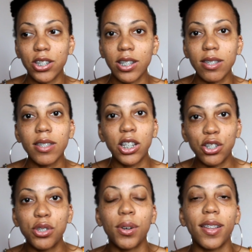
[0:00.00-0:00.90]
just
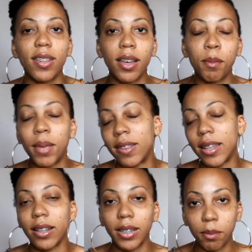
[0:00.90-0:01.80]
enjoy them and
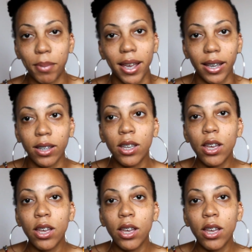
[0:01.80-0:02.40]
then get back